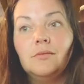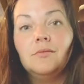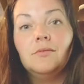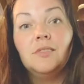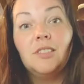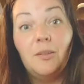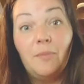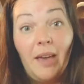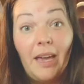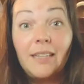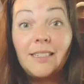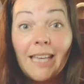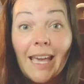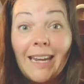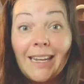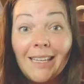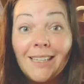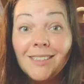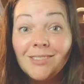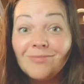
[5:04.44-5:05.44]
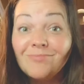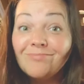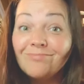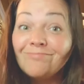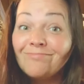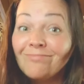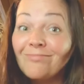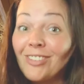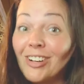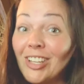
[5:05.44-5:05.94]
the Mac Daddy,
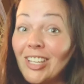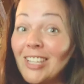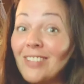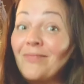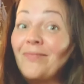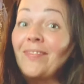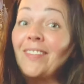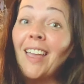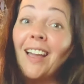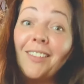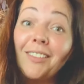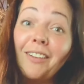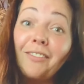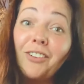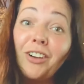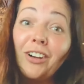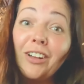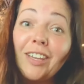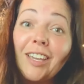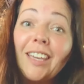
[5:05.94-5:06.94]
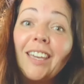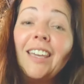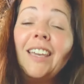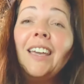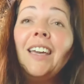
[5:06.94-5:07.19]
really. I love garlic.